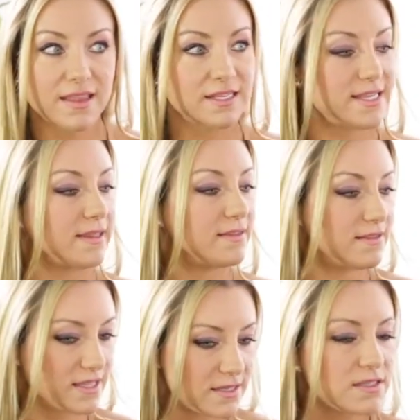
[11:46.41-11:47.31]
They'd say,
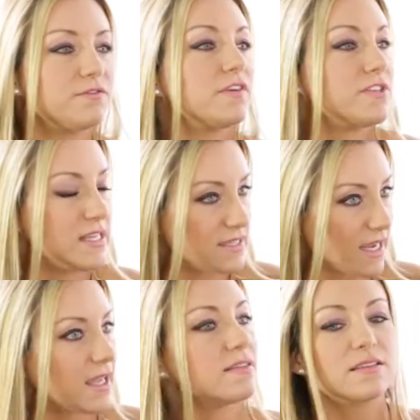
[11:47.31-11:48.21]
"This is a 15
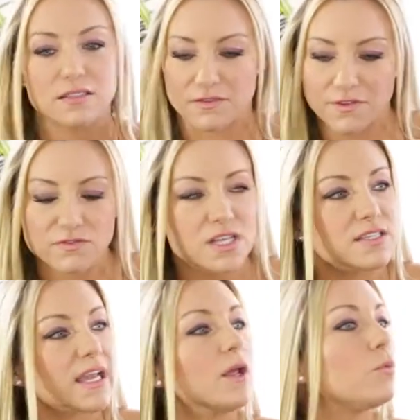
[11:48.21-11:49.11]
second. This is a 15
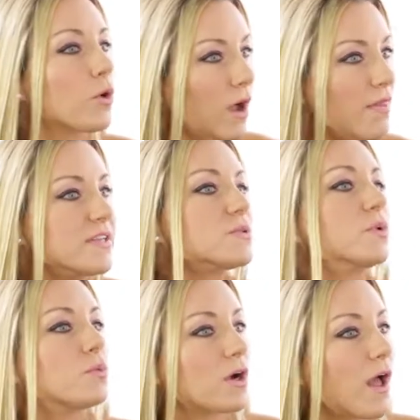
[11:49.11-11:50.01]
second. Work on this
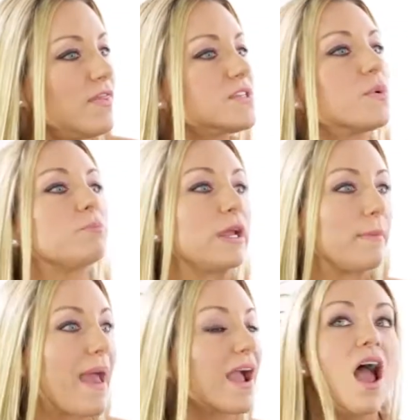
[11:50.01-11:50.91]
one. Work on this one. Bring
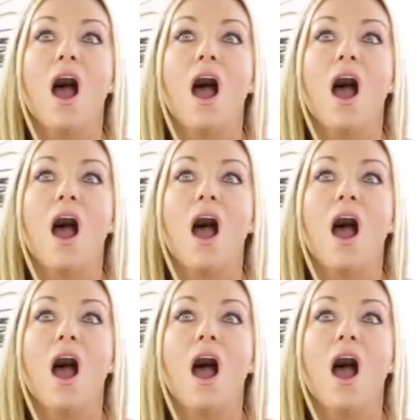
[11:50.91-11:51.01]
it back."